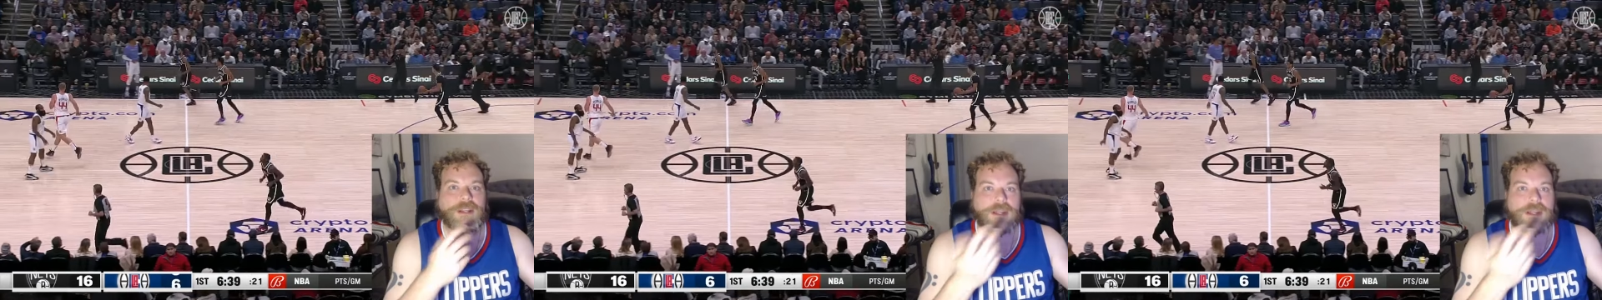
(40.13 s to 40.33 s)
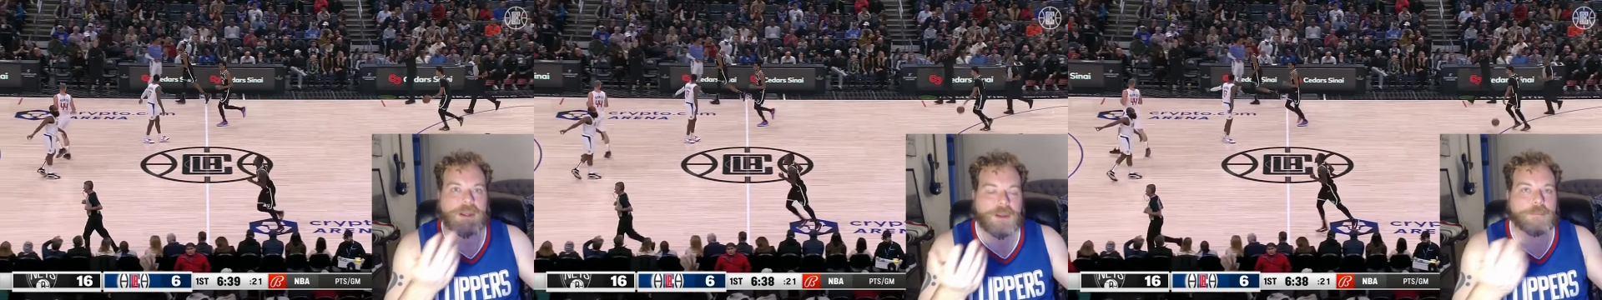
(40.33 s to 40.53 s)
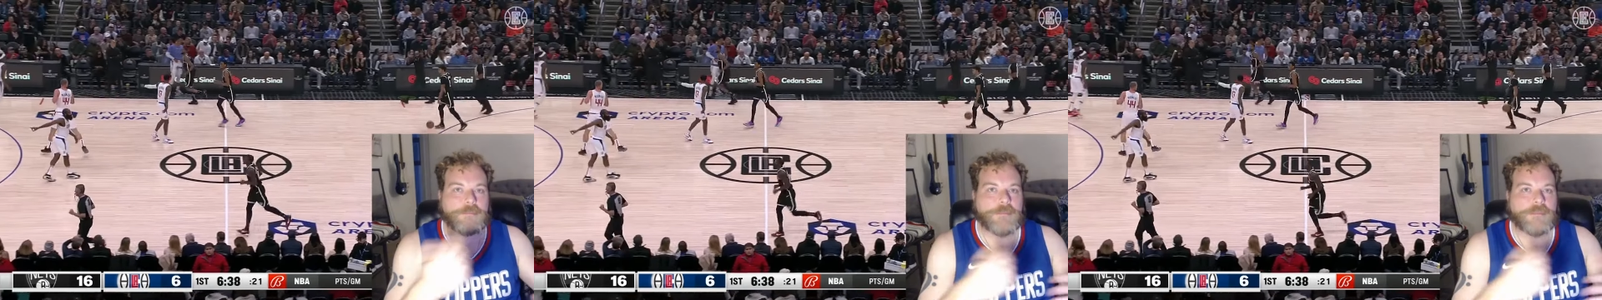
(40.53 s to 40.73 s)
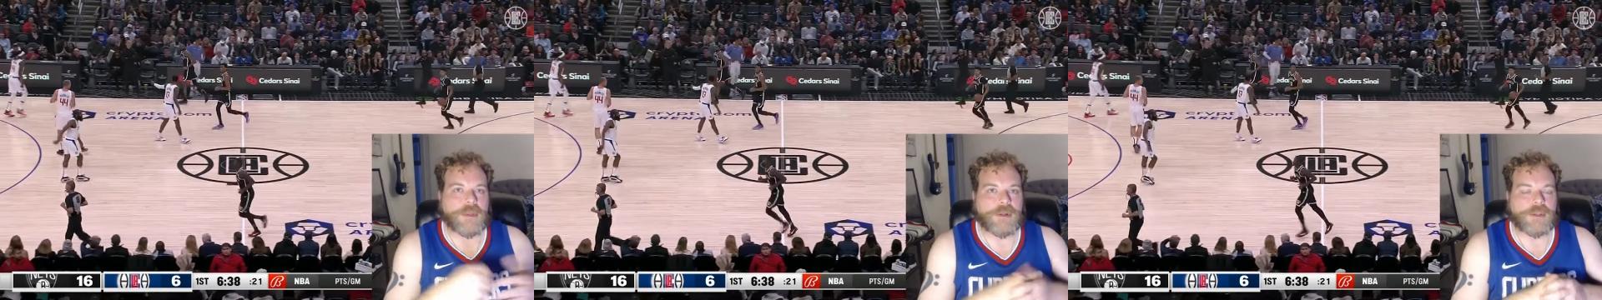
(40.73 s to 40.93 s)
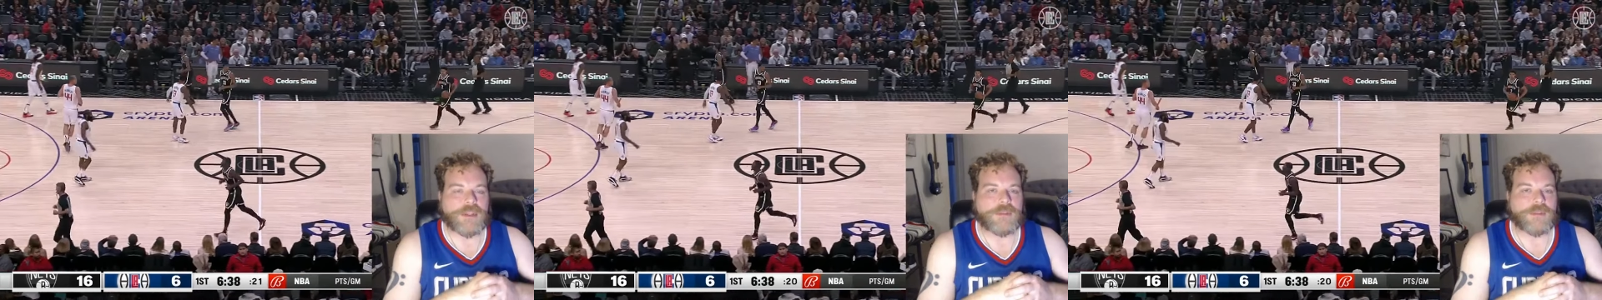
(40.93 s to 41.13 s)
a
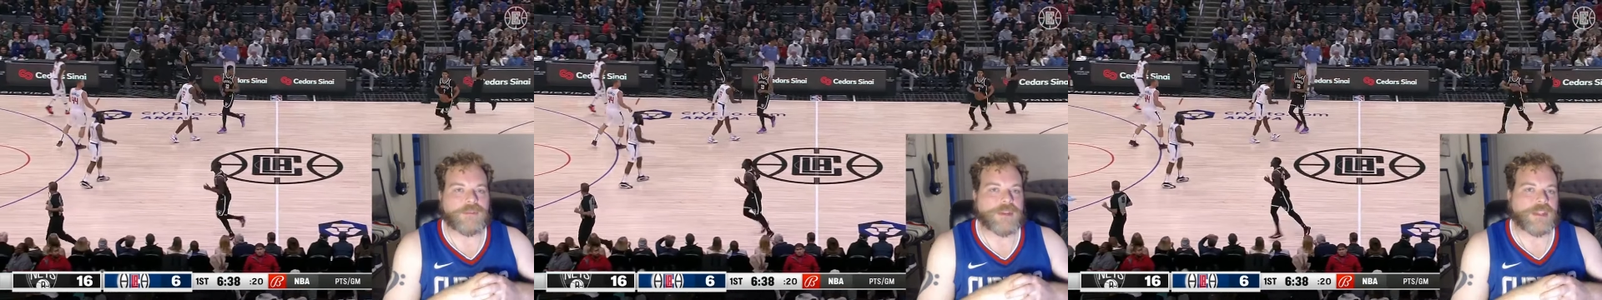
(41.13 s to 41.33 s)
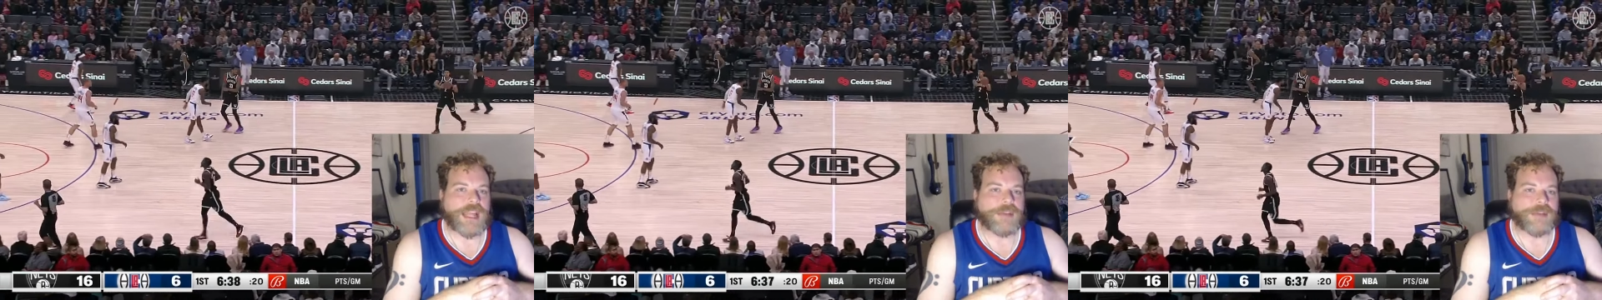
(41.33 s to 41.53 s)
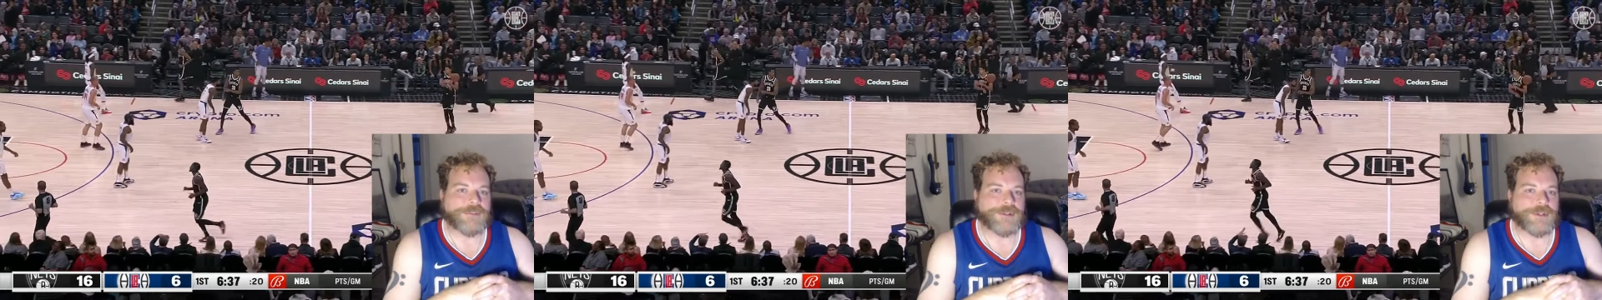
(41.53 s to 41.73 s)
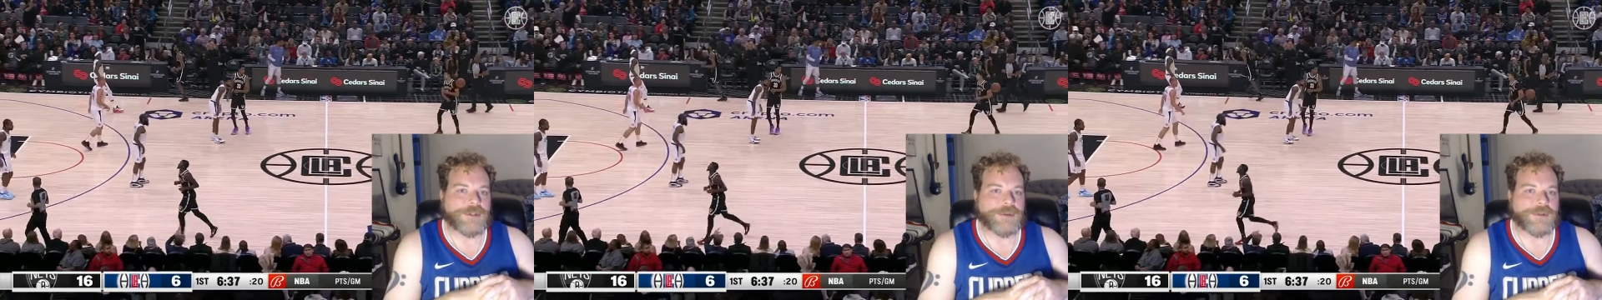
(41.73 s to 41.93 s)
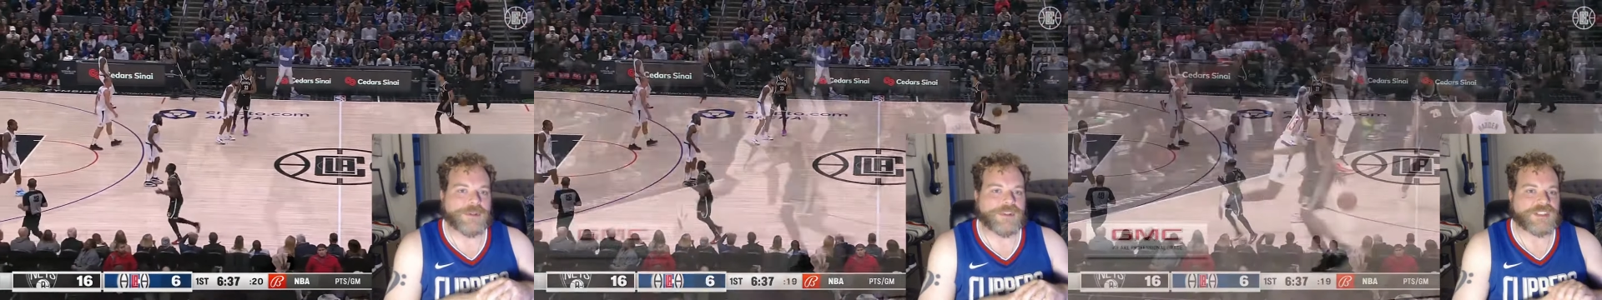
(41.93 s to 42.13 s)
middle of the
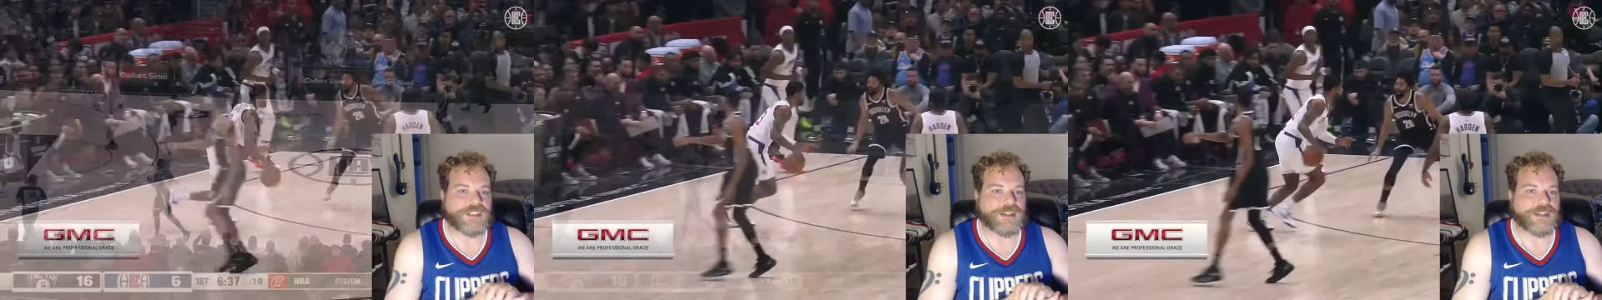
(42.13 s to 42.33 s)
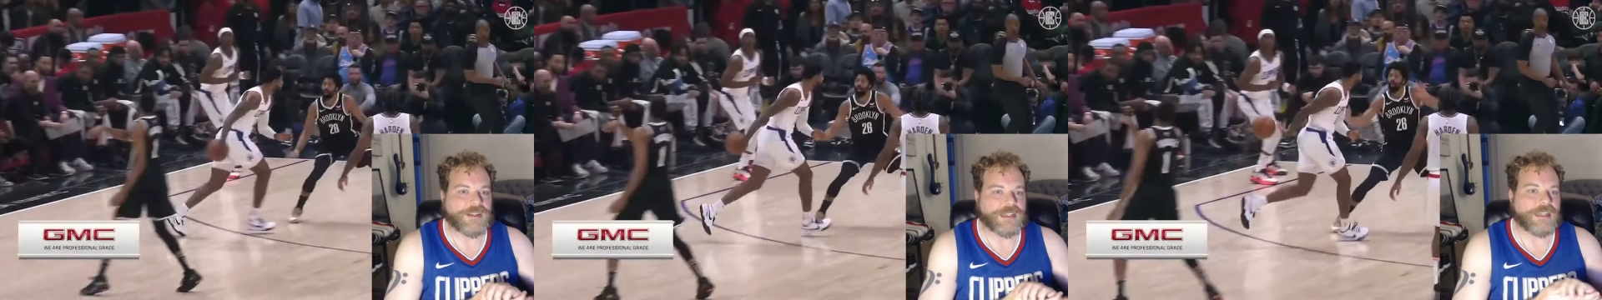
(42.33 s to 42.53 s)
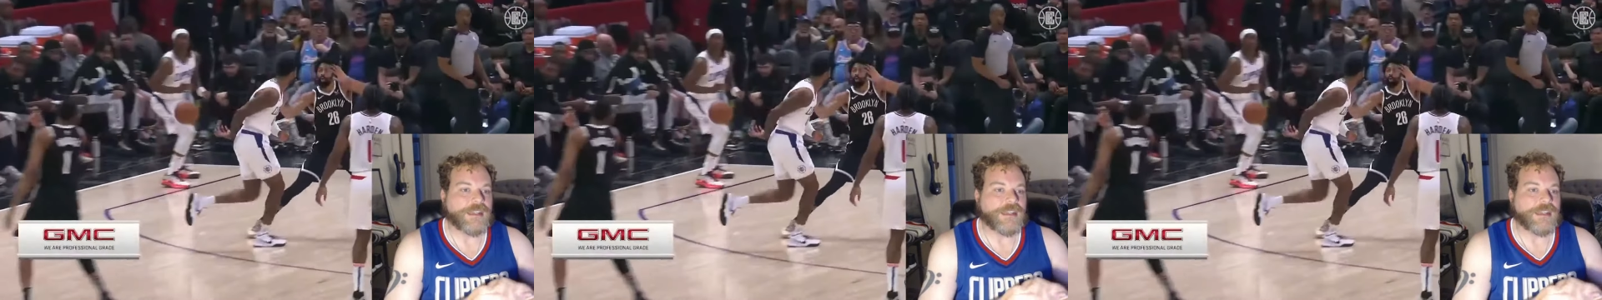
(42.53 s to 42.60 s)
afternoon Sunday.